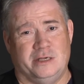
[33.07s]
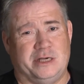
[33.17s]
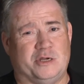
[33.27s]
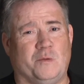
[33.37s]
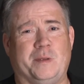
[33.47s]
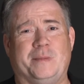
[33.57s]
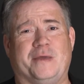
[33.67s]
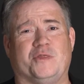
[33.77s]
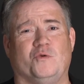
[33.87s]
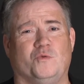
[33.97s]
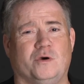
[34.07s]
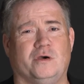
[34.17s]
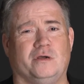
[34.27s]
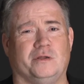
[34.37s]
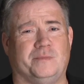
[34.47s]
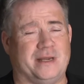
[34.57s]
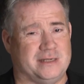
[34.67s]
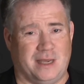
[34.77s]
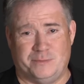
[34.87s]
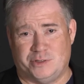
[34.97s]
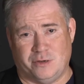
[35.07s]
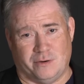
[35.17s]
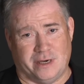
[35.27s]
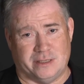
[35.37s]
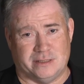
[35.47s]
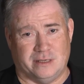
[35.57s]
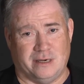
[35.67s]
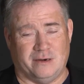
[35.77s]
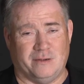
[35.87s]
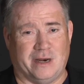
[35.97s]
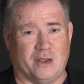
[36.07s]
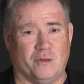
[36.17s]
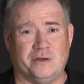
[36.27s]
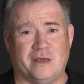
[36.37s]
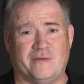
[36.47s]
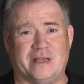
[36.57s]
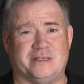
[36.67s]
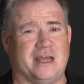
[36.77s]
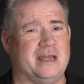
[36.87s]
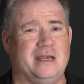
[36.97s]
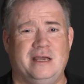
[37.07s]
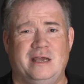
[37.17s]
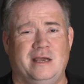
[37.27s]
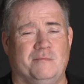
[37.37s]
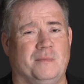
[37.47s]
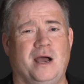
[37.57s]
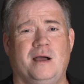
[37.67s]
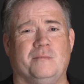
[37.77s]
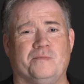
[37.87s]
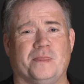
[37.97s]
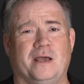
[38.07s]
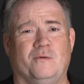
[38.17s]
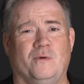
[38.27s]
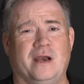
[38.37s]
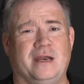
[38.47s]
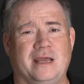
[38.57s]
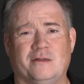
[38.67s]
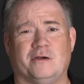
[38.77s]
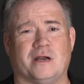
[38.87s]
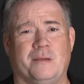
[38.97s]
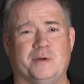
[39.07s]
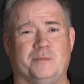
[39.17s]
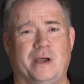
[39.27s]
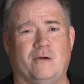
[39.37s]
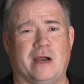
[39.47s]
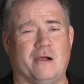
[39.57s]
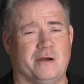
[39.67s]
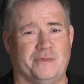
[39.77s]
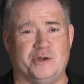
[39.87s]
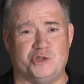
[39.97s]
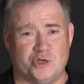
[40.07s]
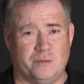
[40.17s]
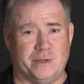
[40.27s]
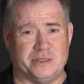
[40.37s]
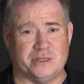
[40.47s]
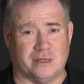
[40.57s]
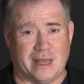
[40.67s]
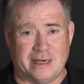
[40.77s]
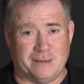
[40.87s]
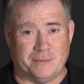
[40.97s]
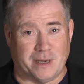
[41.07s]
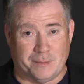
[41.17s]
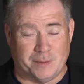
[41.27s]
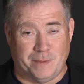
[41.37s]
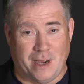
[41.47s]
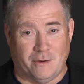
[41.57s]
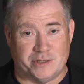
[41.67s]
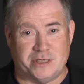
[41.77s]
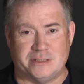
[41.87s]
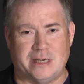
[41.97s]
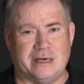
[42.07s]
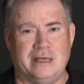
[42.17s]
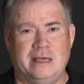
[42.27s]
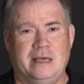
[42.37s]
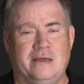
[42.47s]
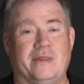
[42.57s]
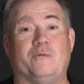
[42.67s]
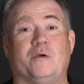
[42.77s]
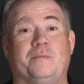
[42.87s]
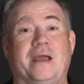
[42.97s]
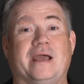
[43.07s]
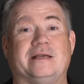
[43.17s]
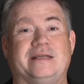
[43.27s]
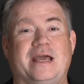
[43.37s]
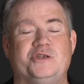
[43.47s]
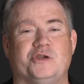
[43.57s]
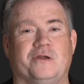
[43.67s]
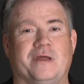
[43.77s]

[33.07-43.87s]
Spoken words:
She told me about the world, bedtime stories, and that, like, old enough, I'd say, Mom, why did Hitler come to power? How could the Germans let him come to power? She said they weren't paying attention.